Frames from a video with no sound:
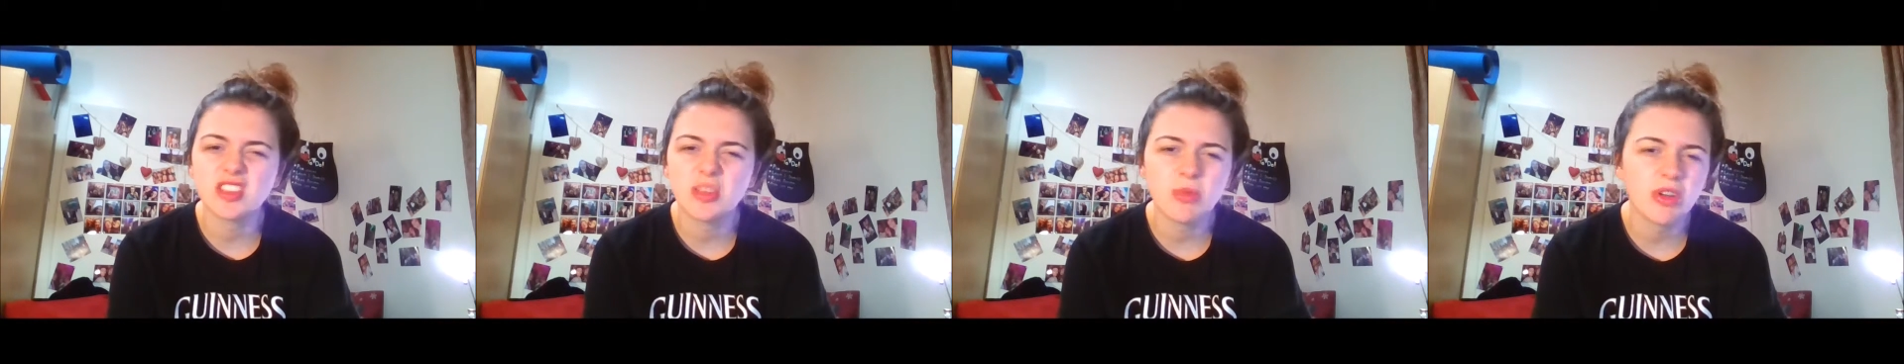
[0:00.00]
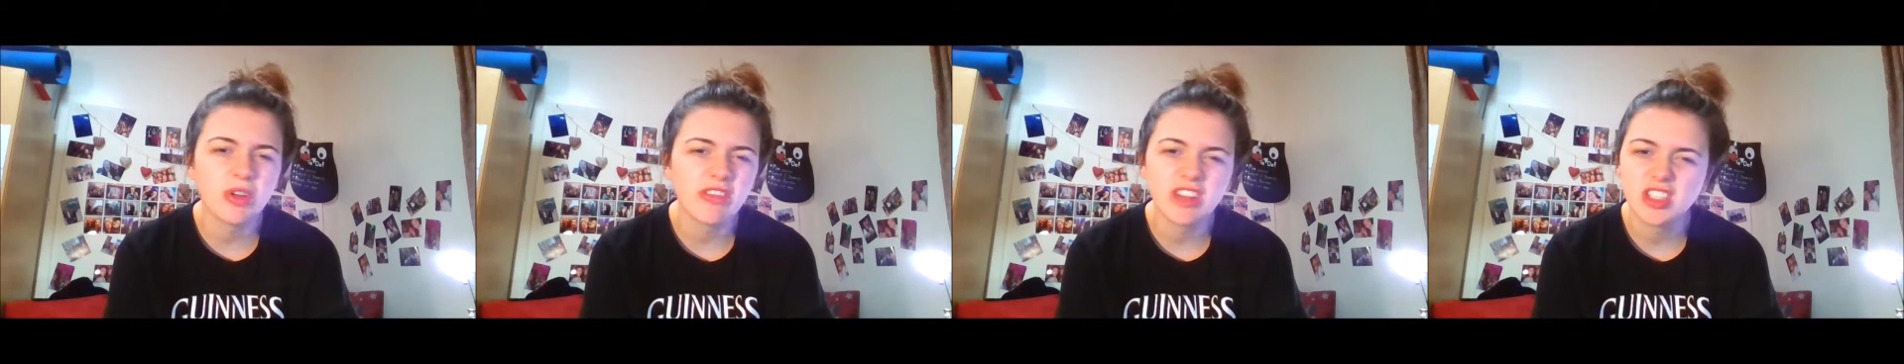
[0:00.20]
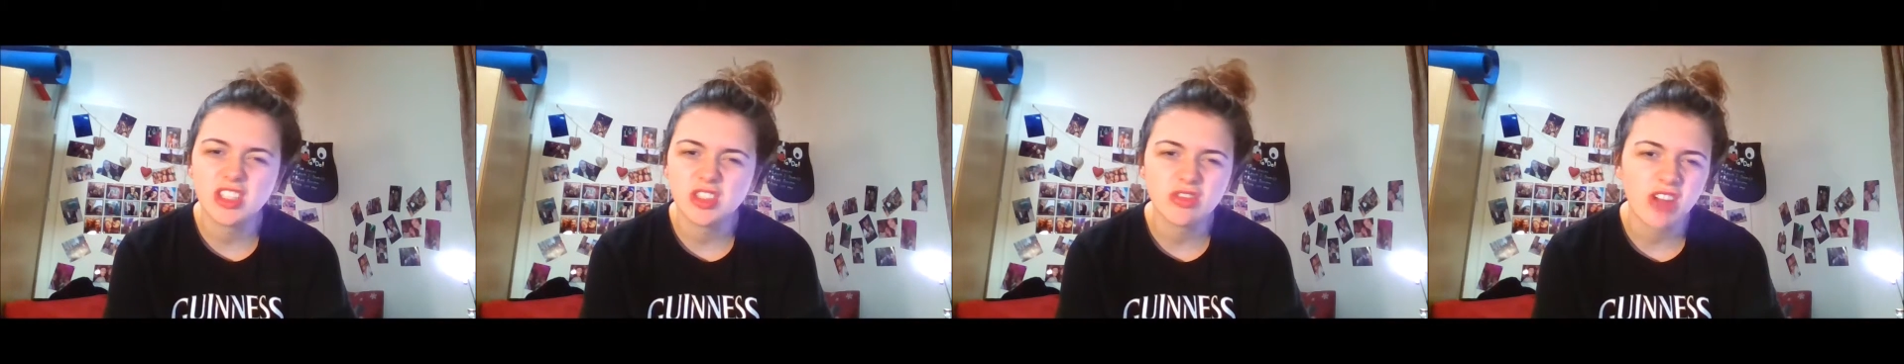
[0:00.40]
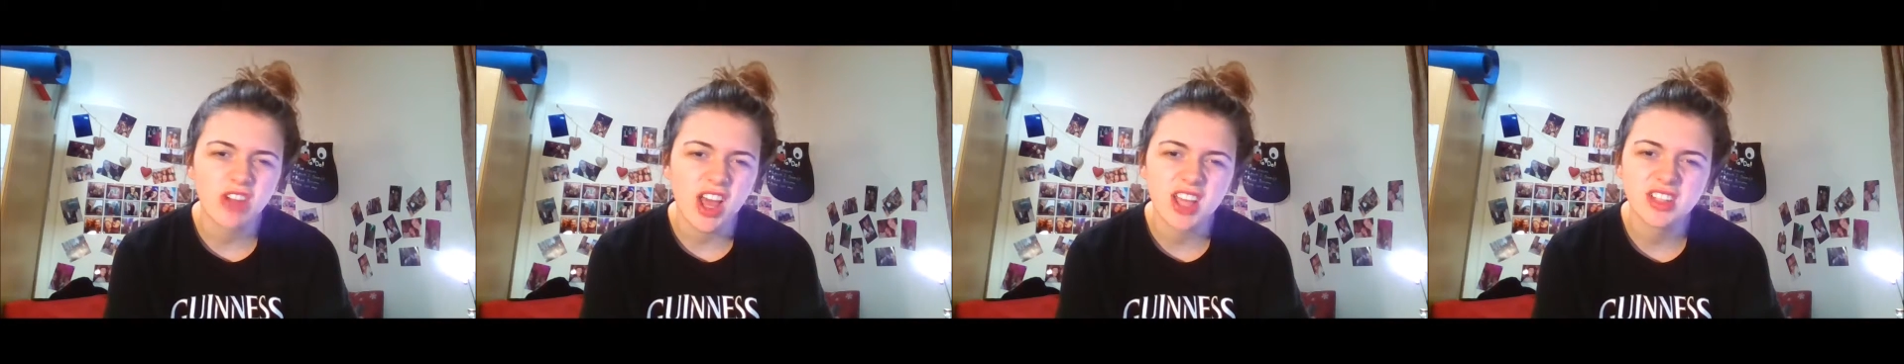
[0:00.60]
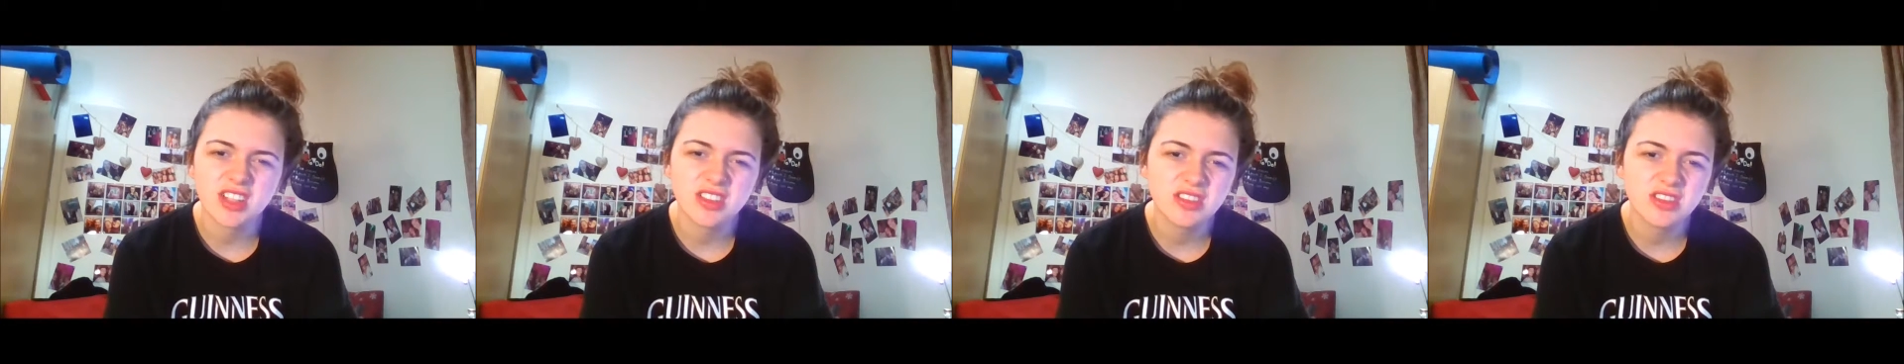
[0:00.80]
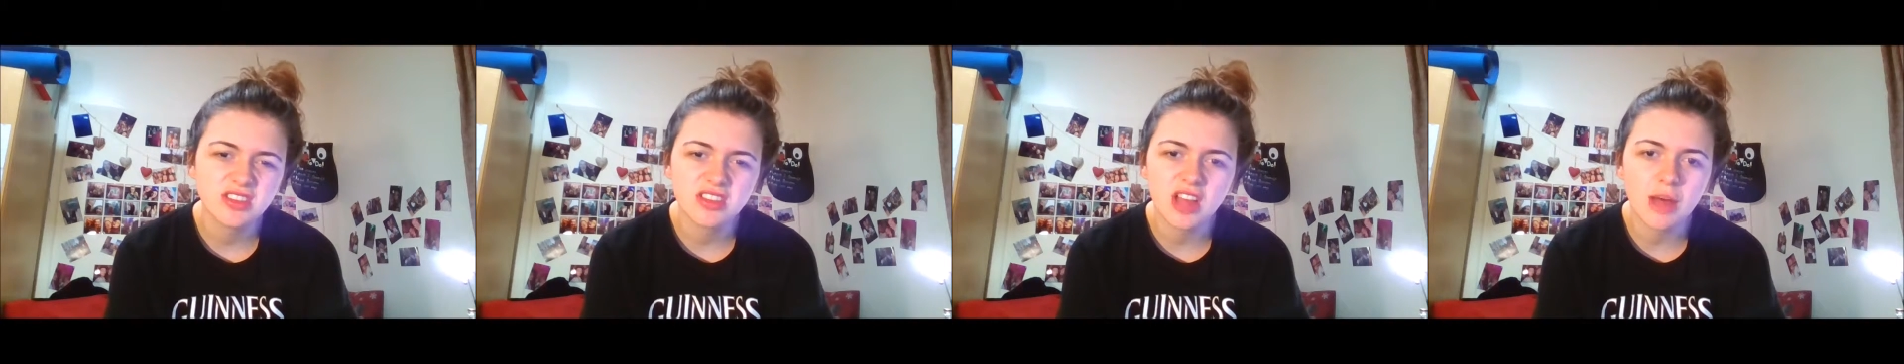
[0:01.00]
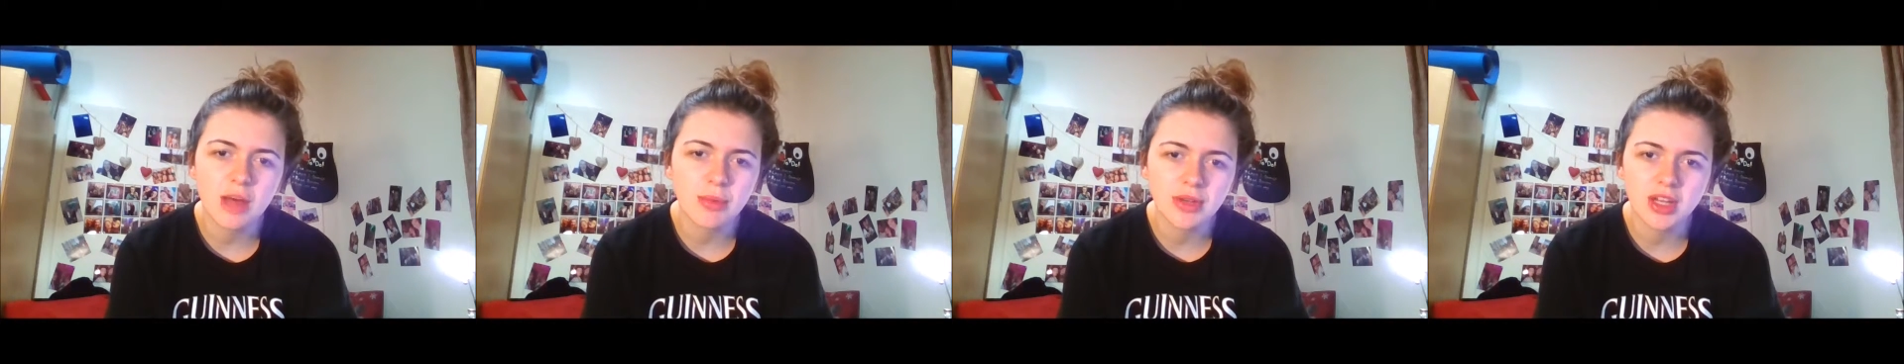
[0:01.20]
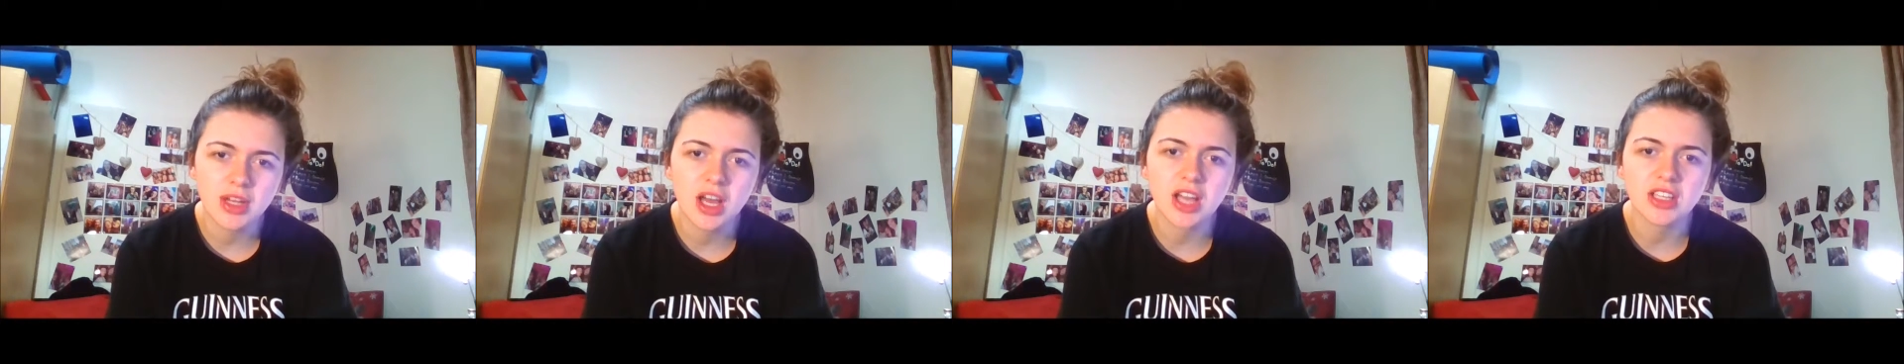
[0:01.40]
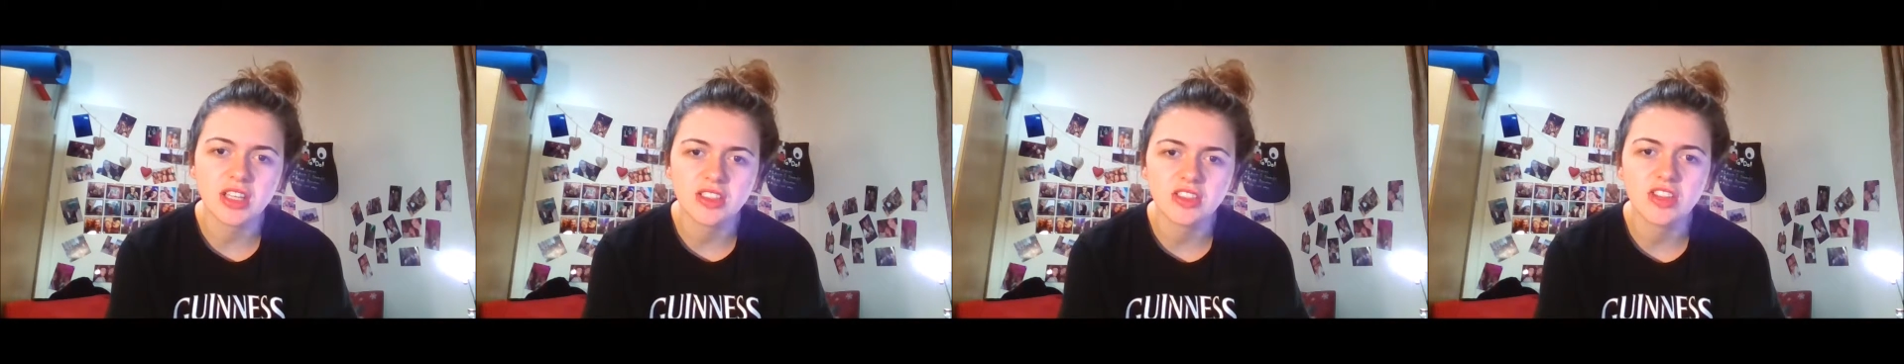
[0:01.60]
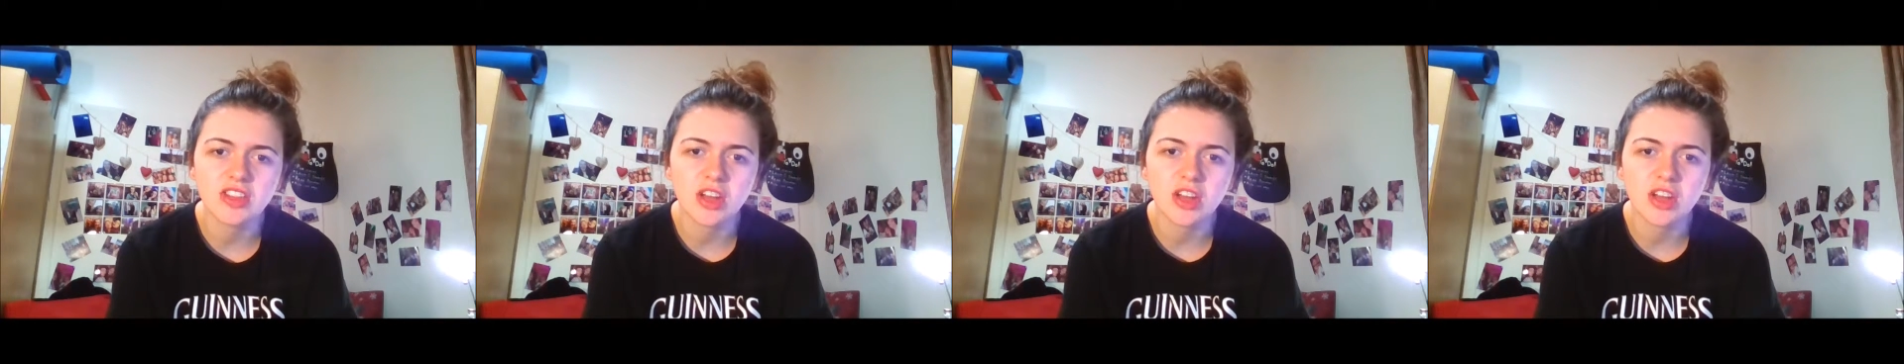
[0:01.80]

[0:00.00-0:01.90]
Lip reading: similar interests, that'd be nice.